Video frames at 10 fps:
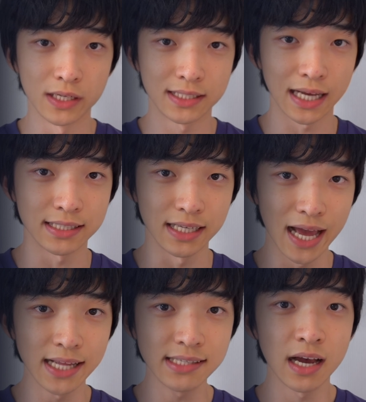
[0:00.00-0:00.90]
When it's at the
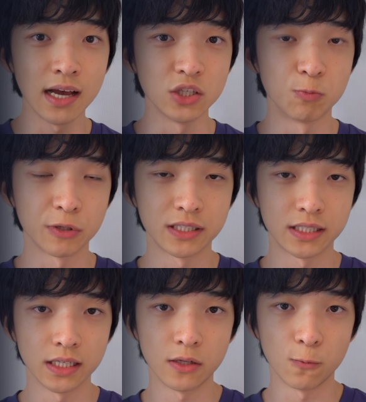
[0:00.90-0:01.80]
end, you
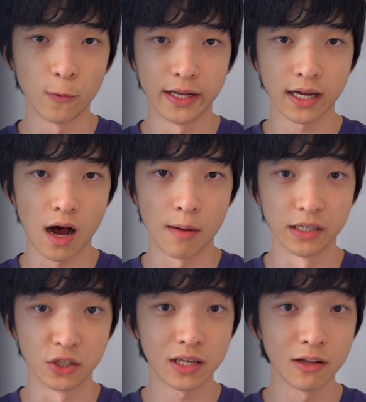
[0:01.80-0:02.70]
proceed it with a
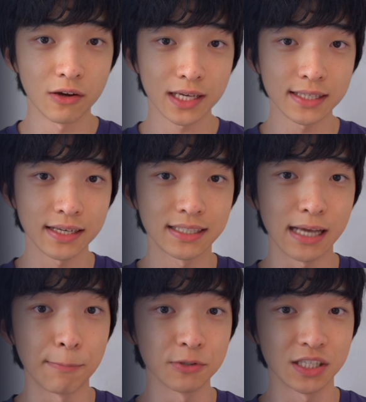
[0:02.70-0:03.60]
comma. You can look at the
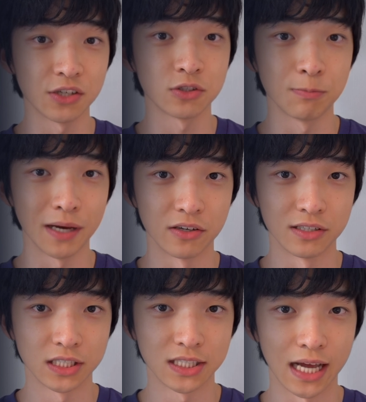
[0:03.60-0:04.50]
examples here to better
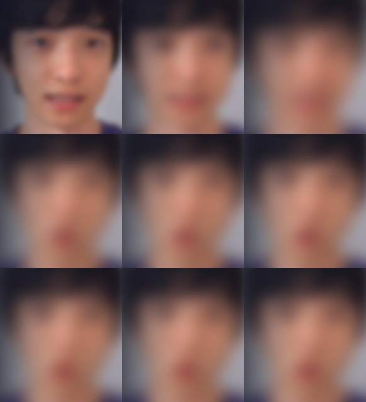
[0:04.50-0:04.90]
understand.